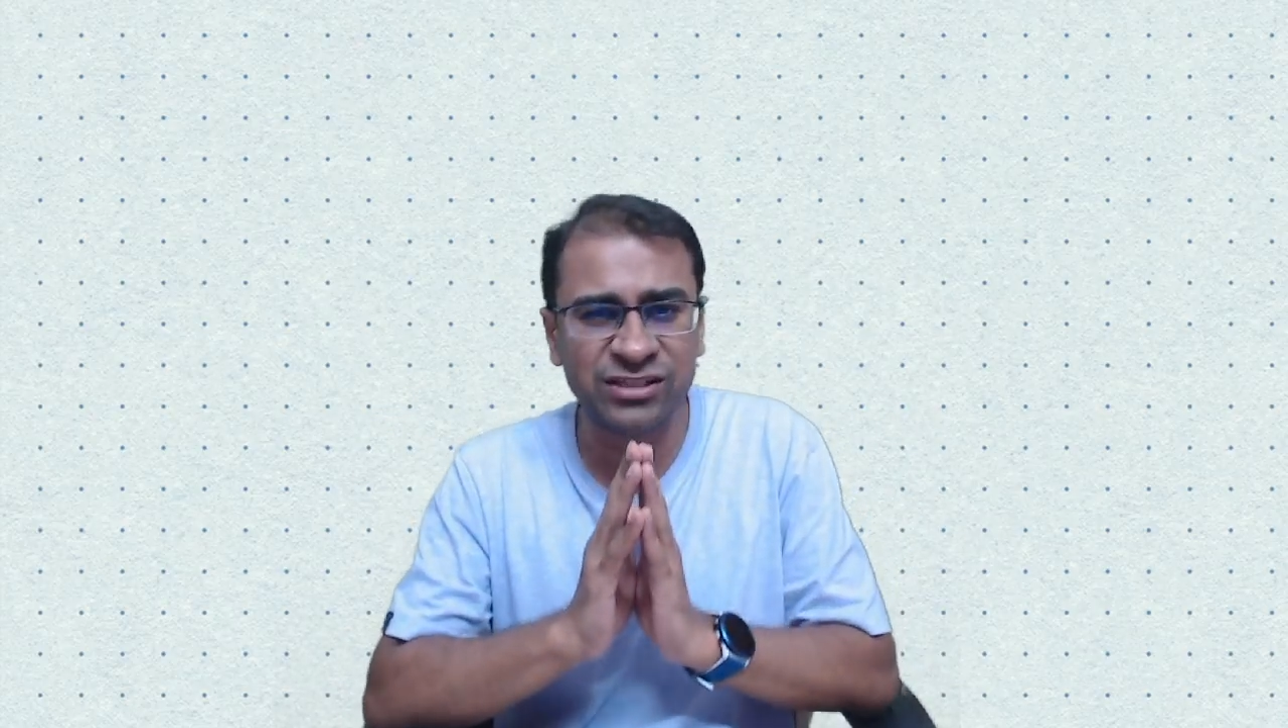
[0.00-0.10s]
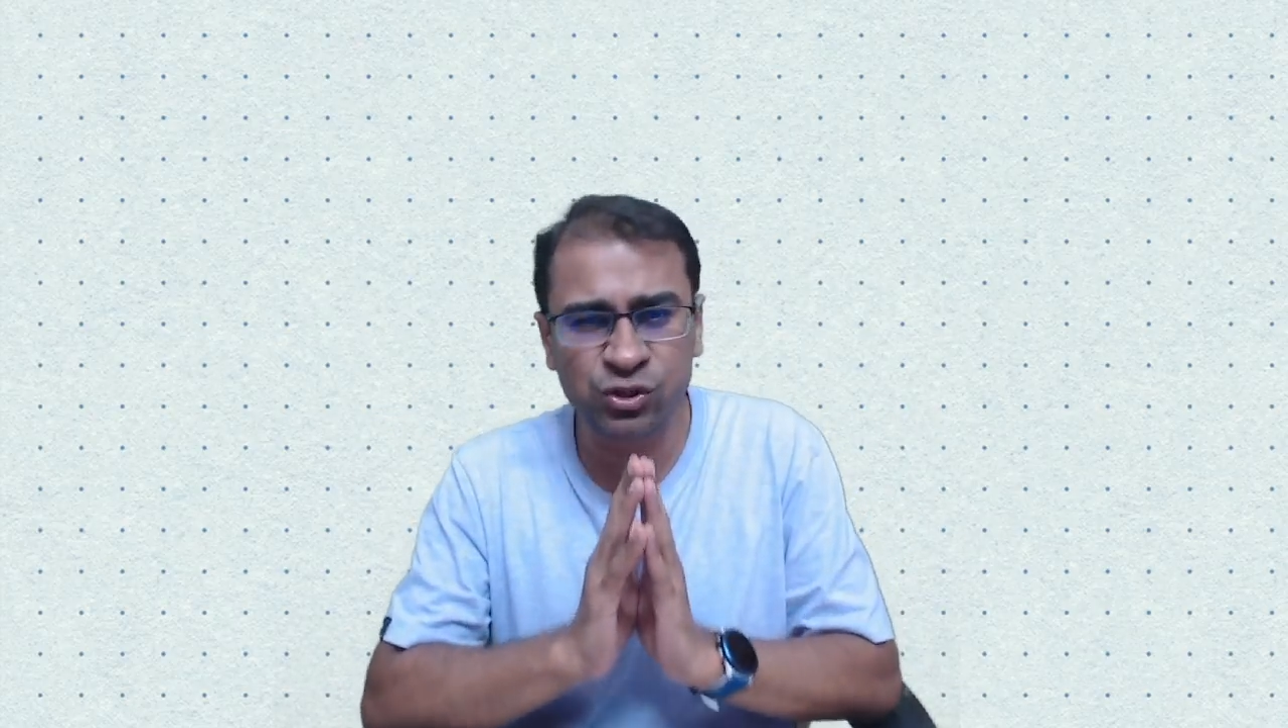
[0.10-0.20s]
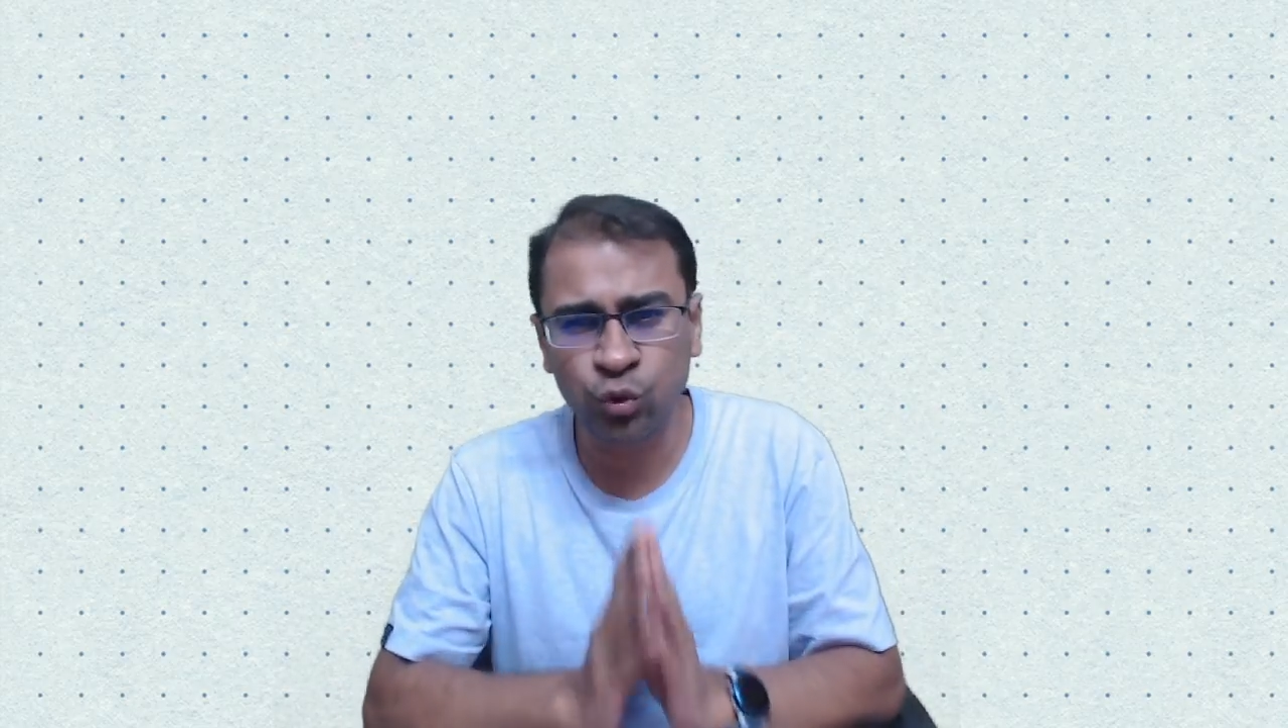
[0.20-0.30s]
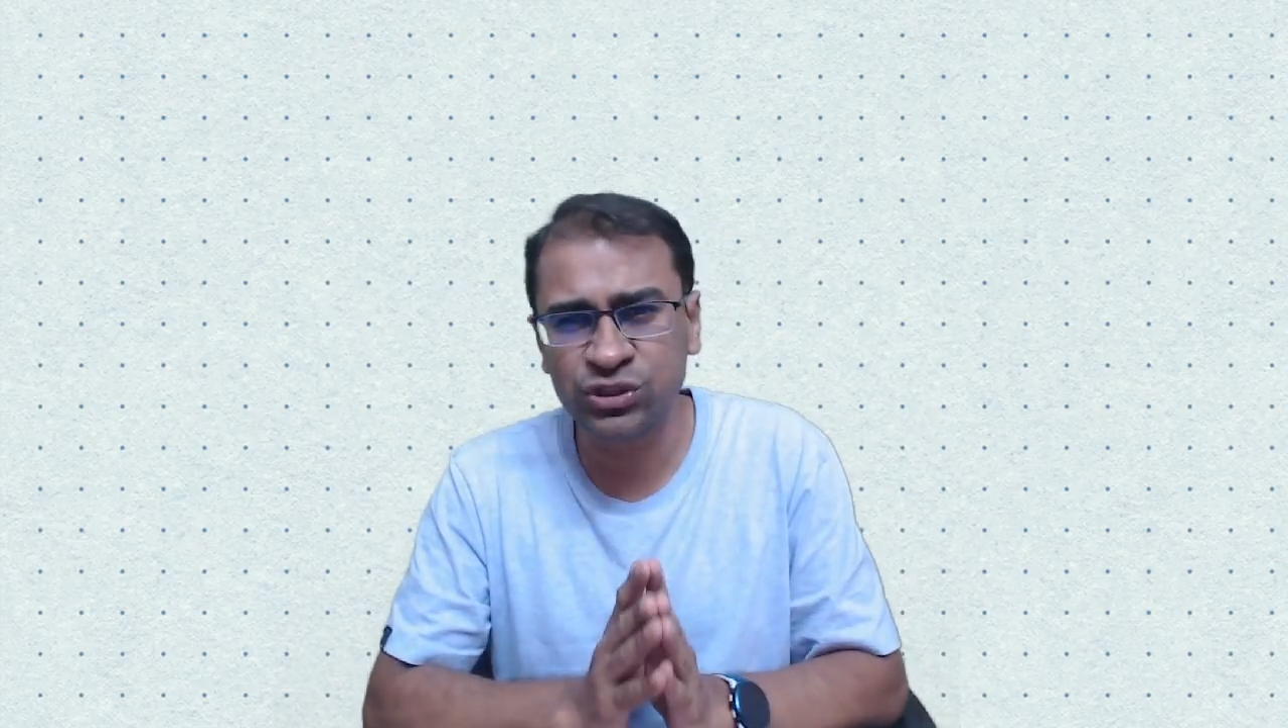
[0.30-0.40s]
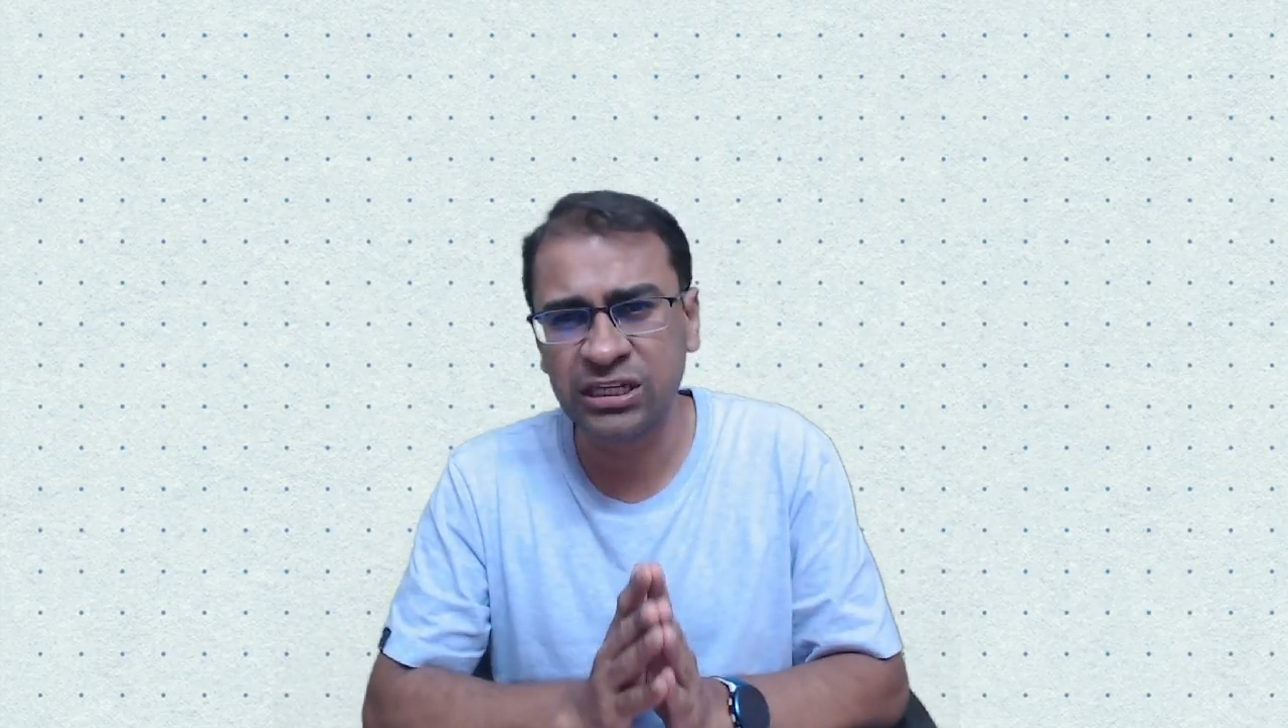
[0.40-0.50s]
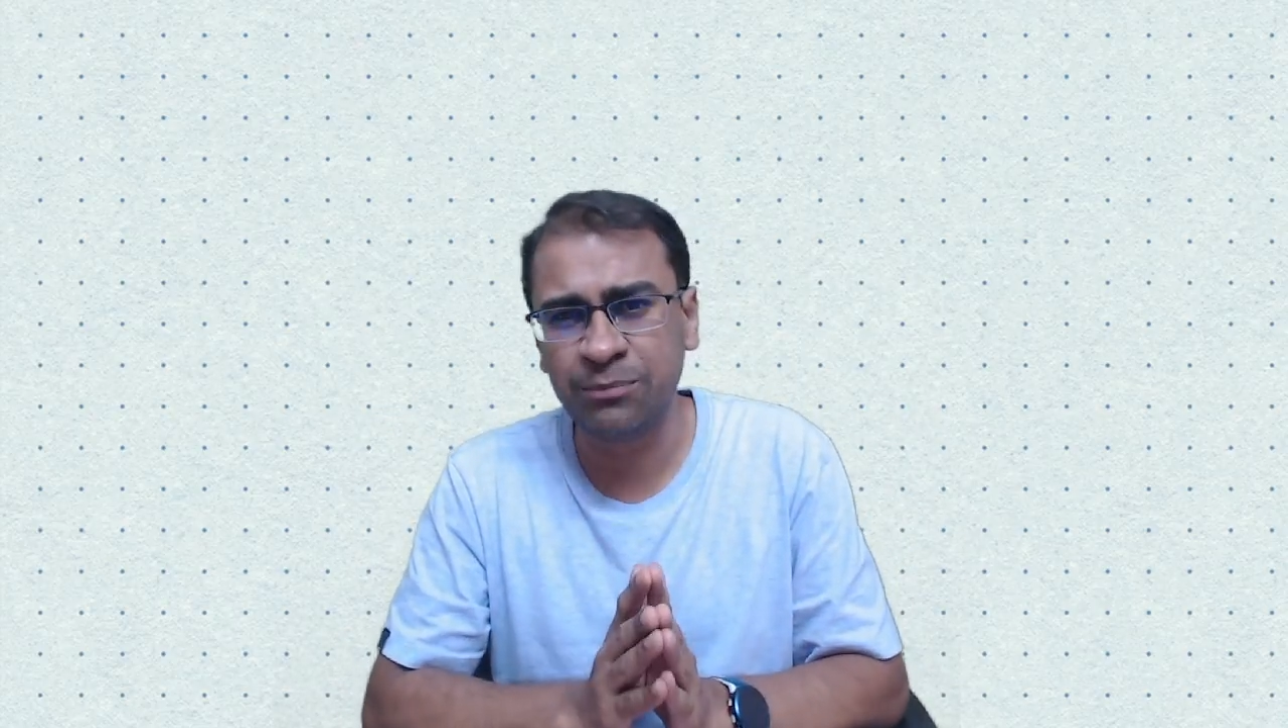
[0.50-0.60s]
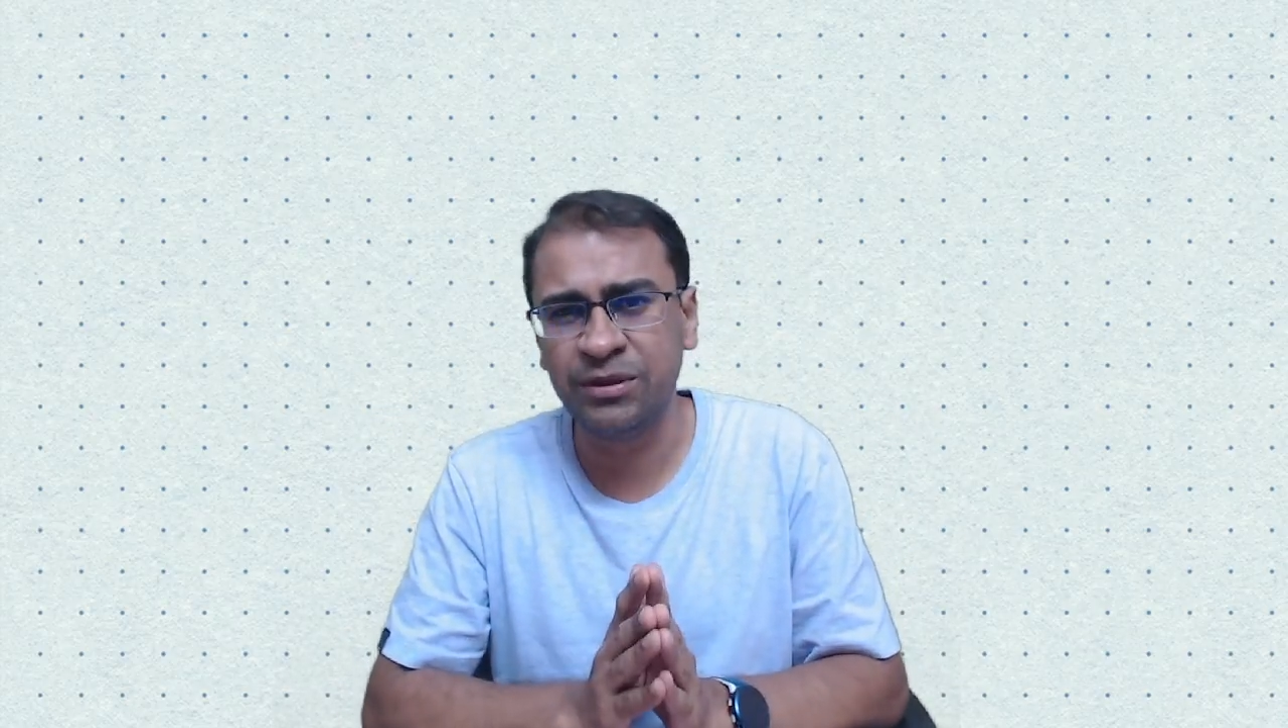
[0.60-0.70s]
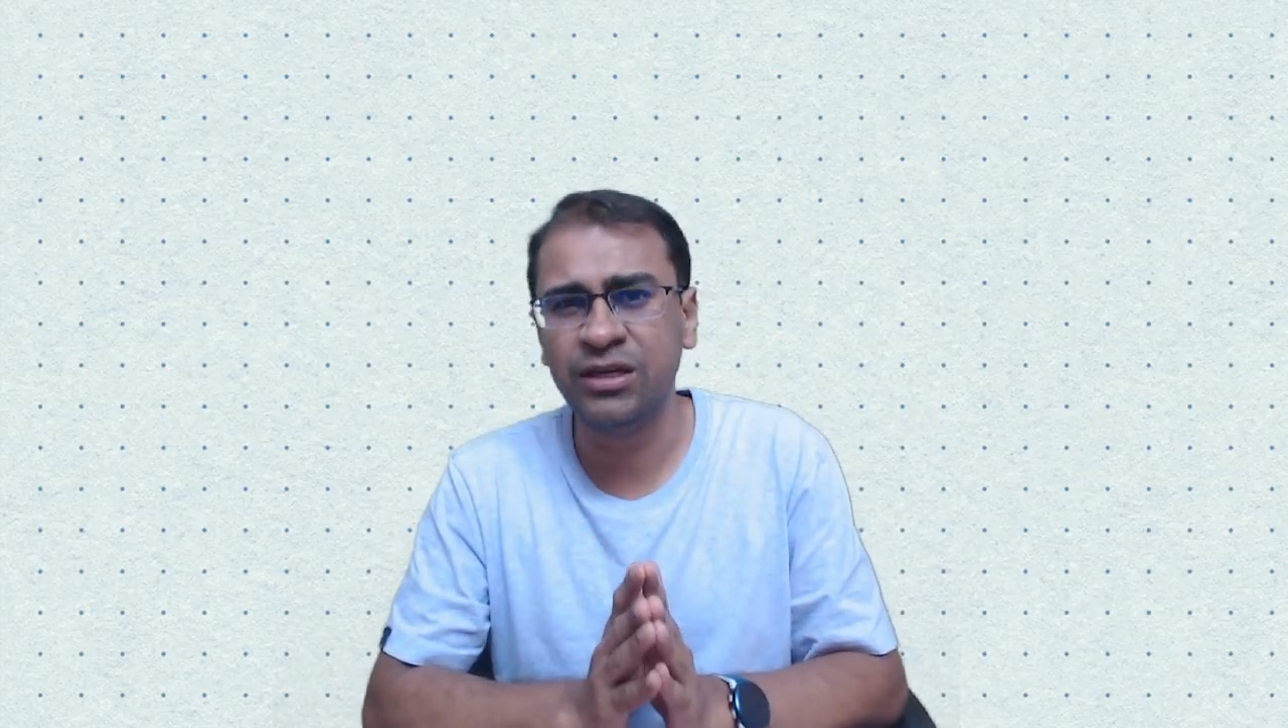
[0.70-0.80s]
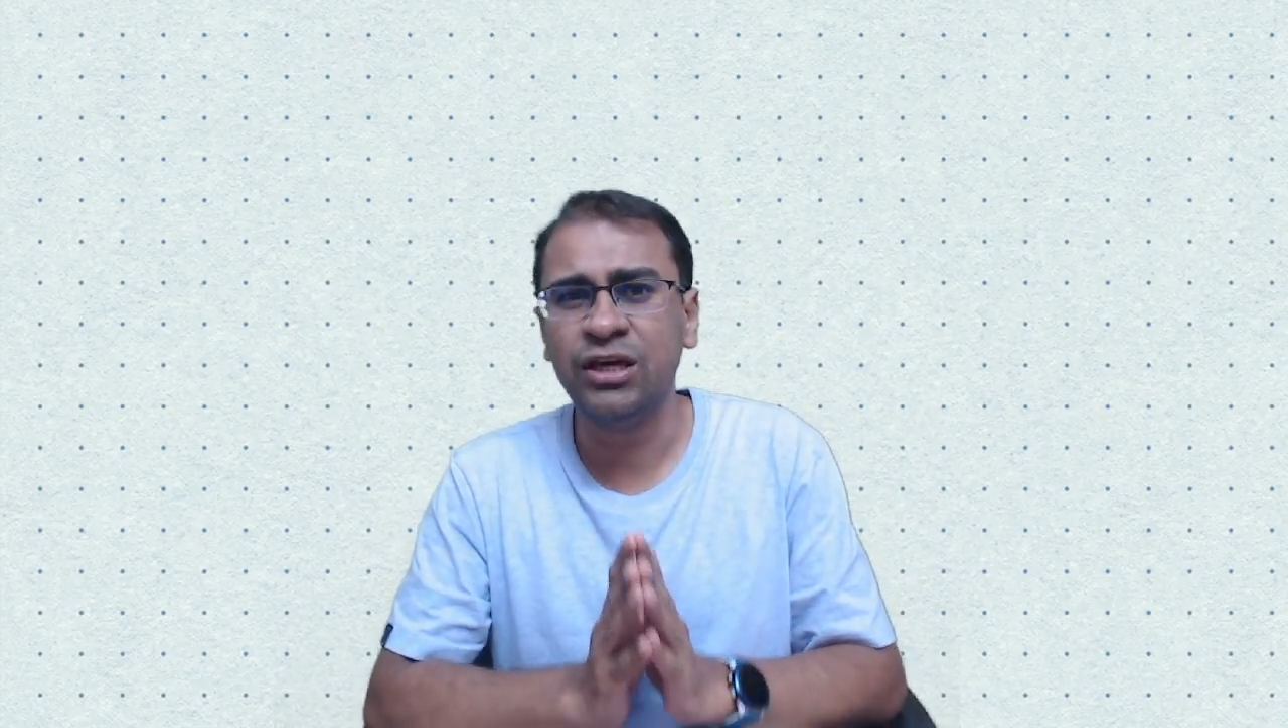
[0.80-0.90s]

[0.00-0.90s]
so sleepy,